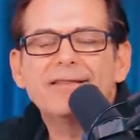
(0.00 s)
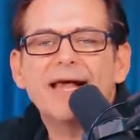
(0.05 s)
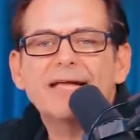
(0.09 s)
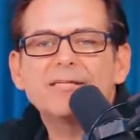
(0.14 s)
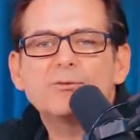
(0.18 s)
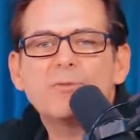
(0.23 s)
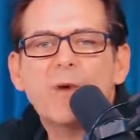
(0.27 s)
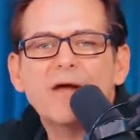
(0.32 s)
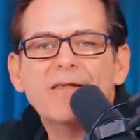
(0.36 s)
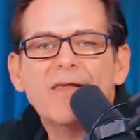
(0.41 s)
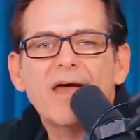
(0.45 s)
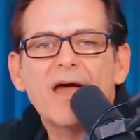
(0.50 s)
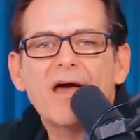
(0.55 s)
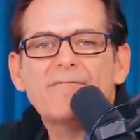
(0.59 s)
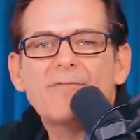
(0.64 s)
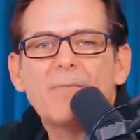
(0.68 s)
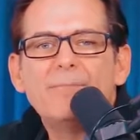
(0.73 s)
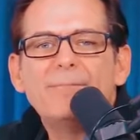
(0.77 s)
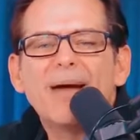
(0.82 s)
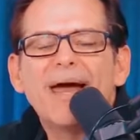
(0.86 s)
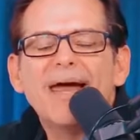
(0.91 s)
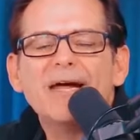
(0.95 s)
that's why they have
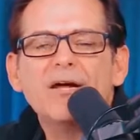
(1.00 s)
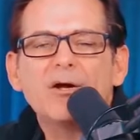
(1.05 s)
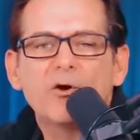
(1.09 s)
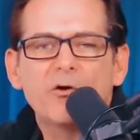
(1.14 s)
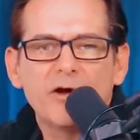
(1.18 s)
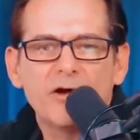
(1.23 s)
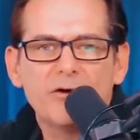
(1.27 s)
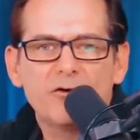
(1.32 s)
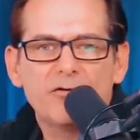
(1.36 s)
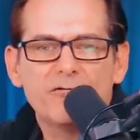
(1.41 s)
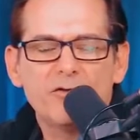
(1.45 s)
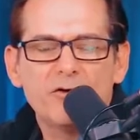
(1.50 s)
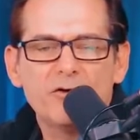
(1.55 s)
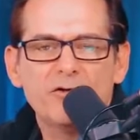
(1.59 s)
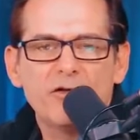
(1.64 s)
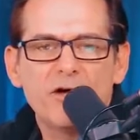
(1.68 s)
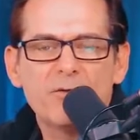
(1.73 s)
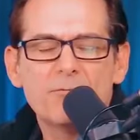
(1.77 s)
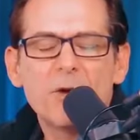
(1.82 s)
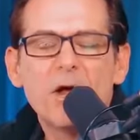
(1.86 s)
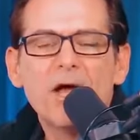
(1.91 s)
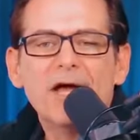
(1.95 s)
a banker interview
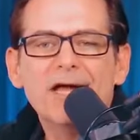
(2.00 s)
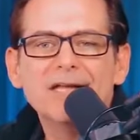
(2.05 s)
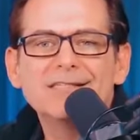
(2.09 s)
them